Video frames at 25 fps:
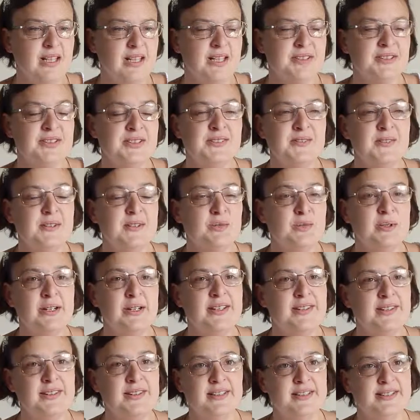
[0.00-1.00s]
I just felt
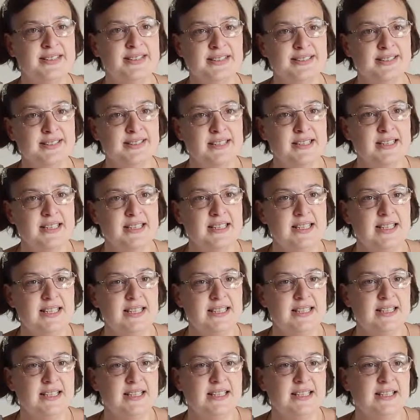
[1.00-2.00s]
worthless. I
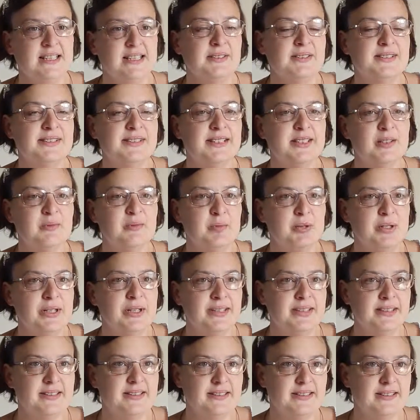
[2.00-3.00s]
didn't think there was any
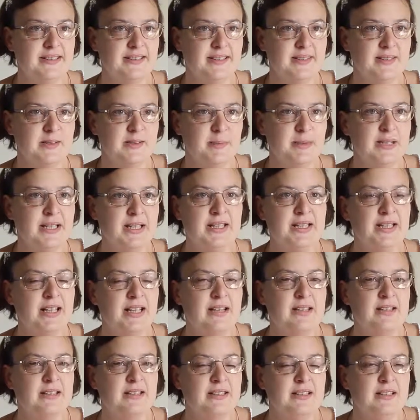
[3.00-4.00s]
point to being
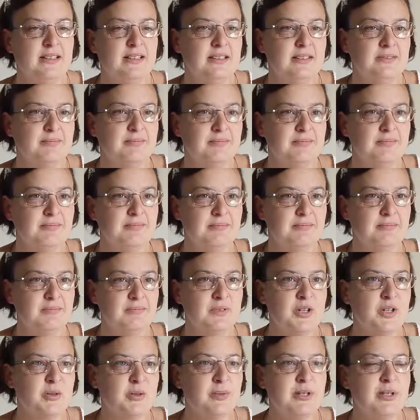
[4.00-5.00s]
here.
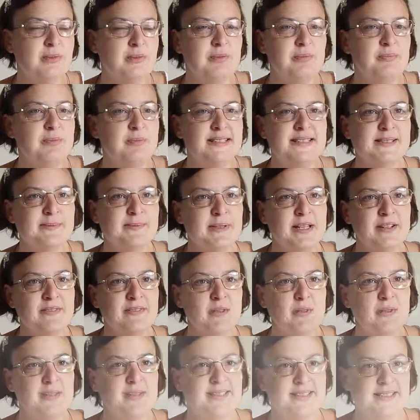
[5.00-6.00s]
Nobody would miss me if
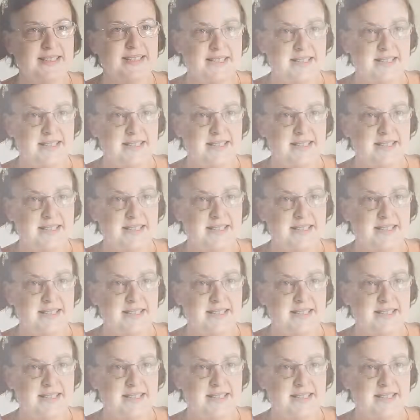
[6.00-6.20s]
I wasn't